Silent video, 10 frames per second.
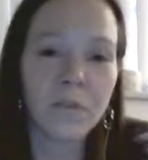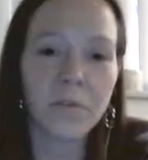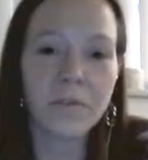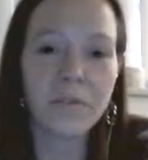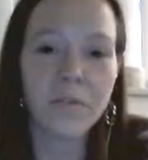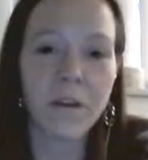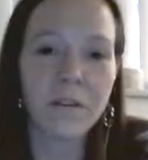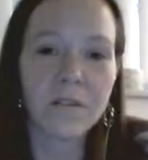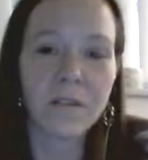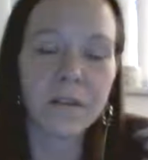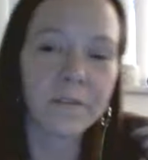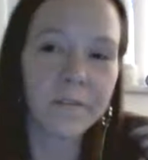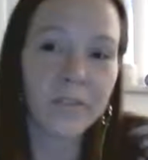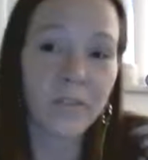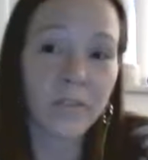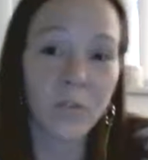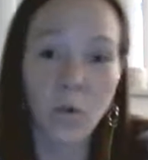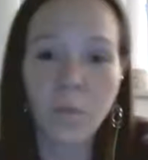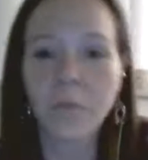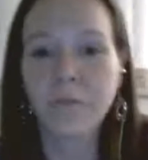It sucks. Like, it's just
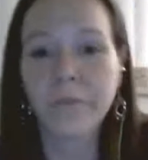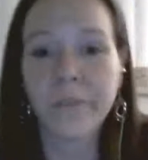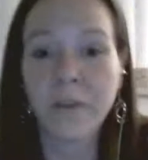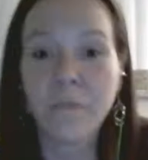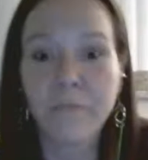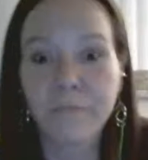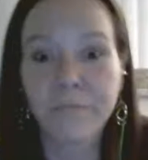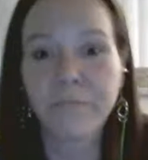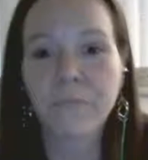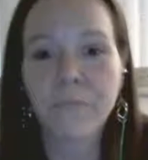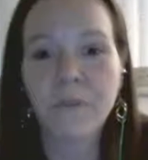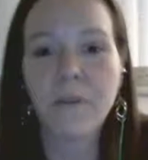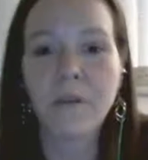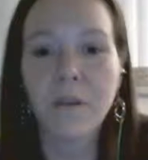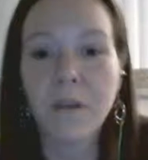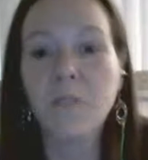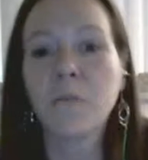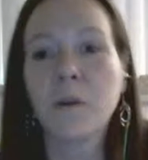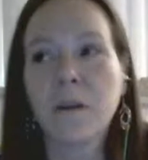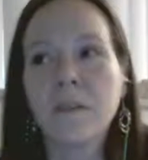normal. It's just like, it is what
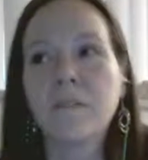it is.